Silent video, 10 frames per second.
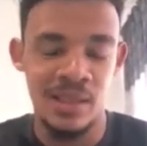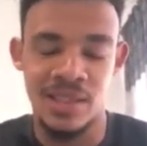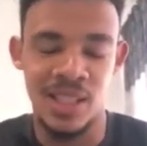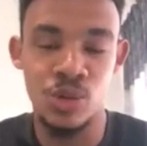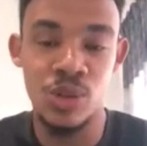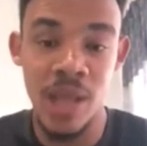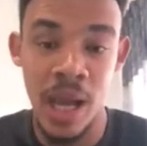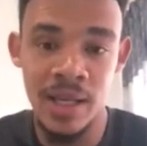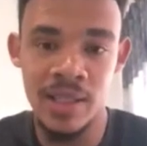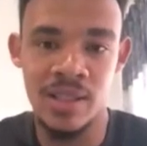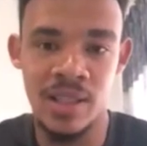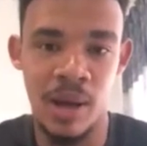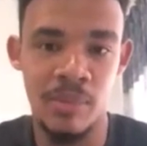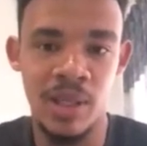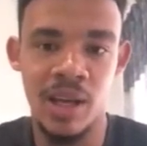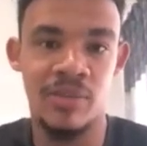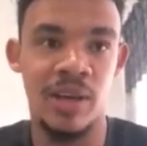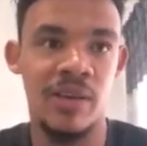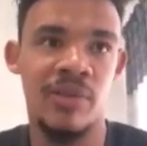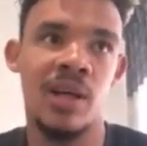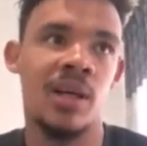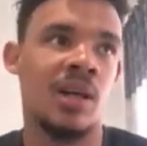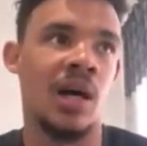just to silence them. I mean, I've never